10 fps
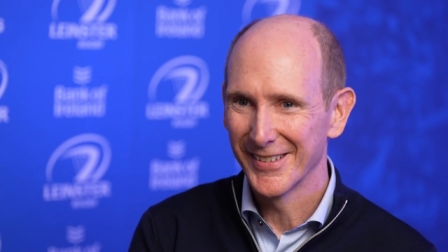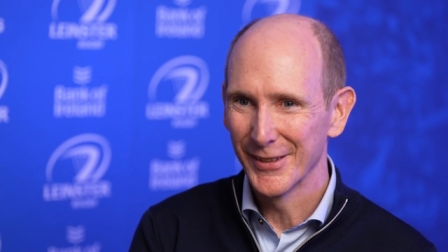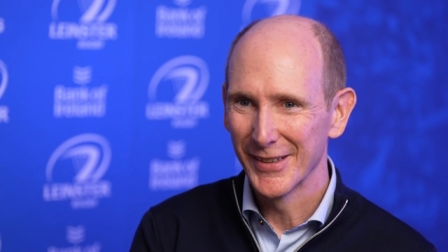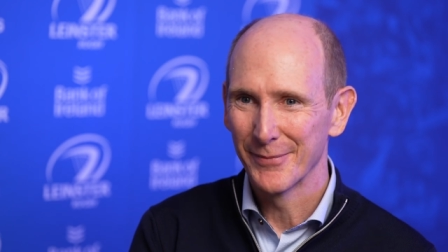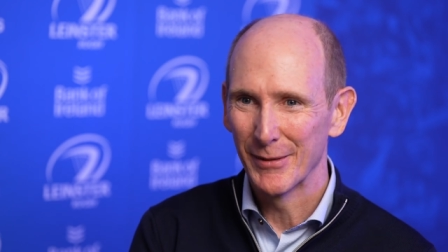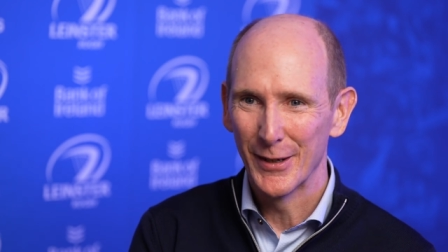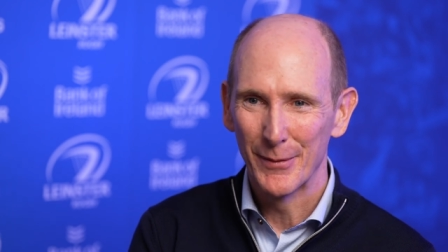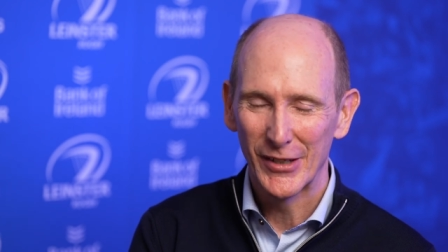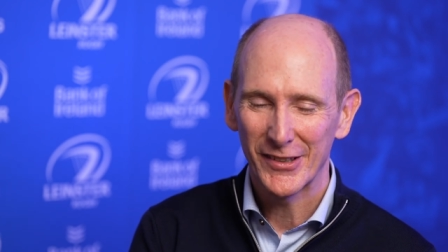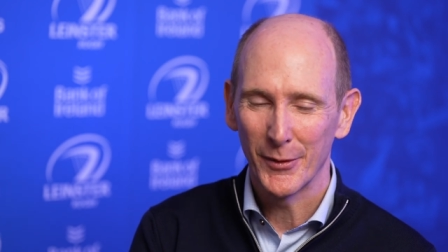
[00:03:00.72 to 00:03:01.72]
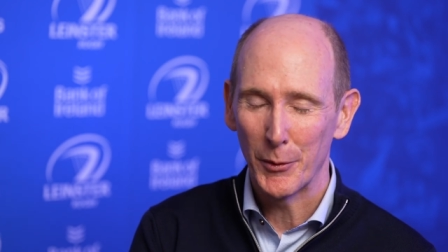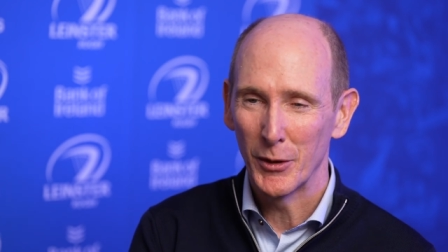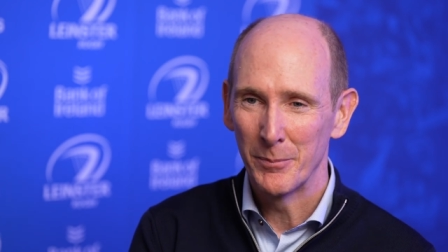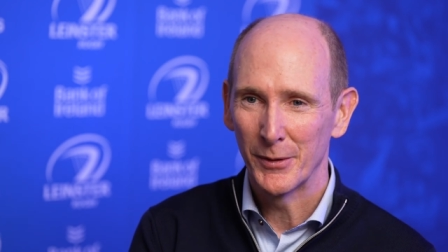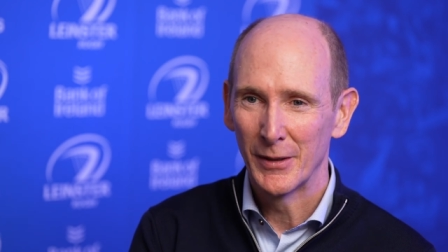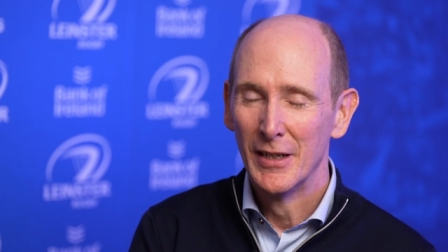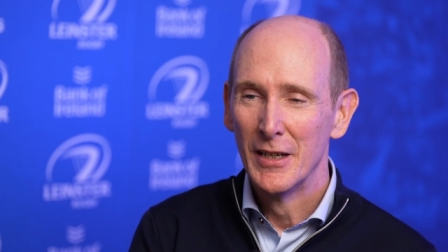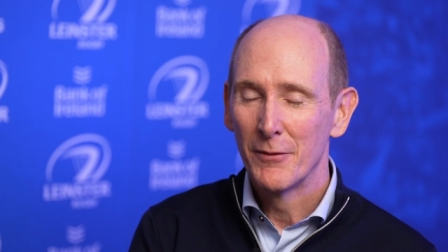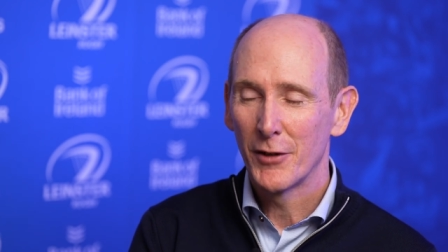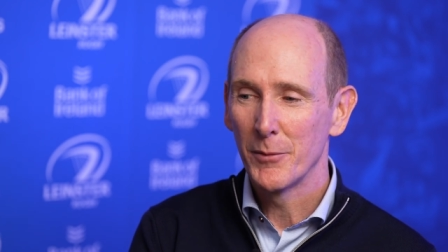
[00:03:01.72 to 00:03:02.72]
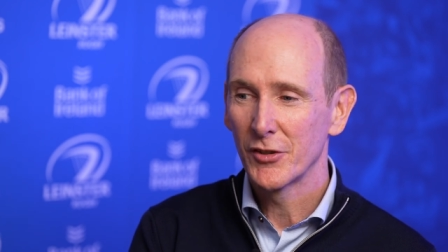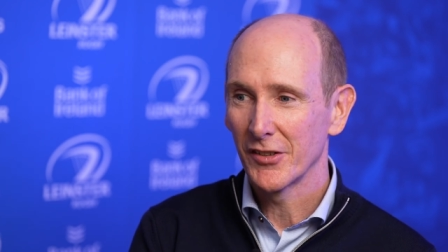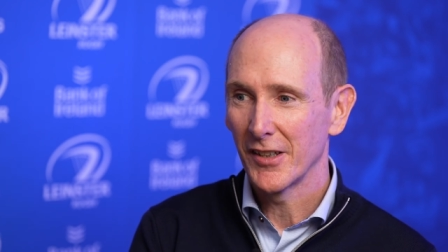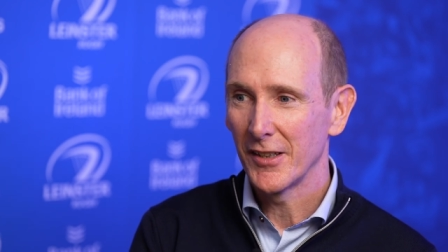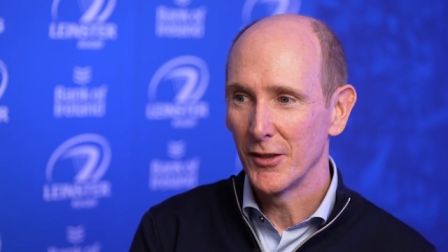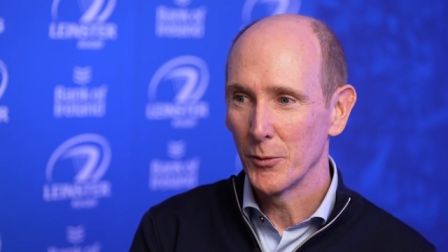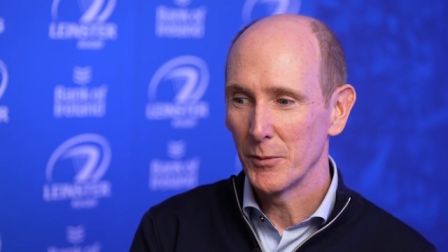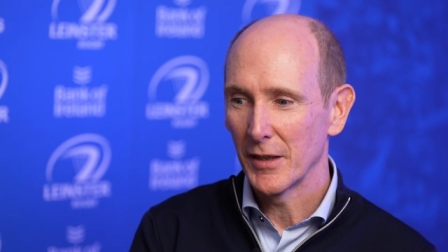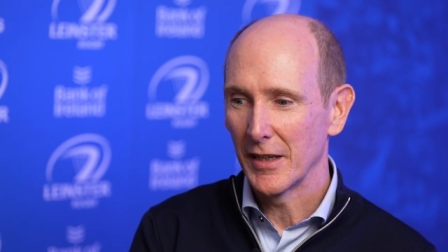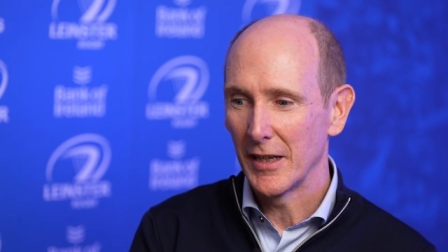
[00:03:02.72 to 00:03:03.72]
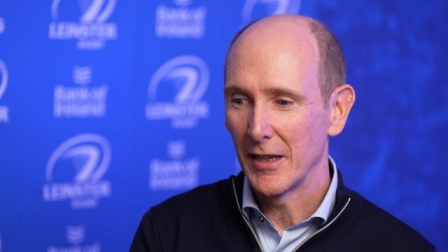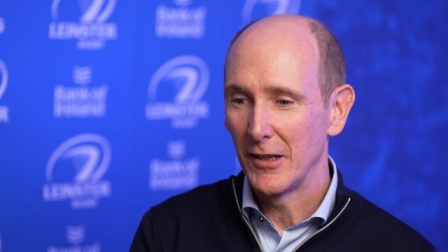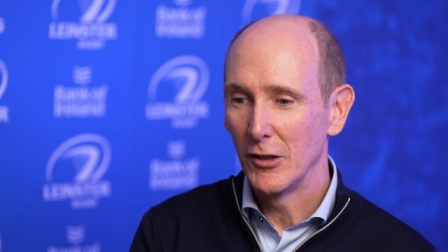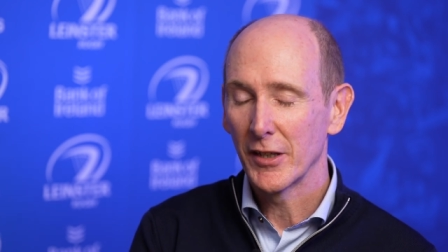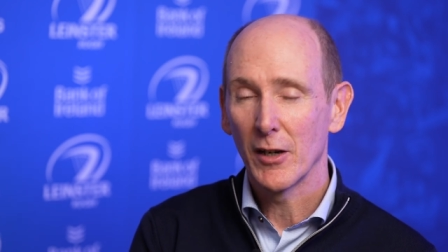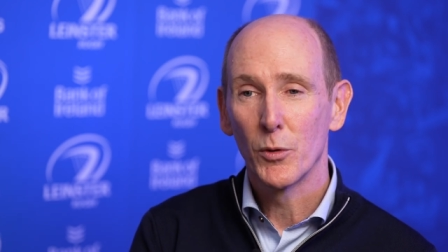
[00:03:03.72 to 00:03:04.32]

so that's my objective number one. But very much, I think, you know, uh, looking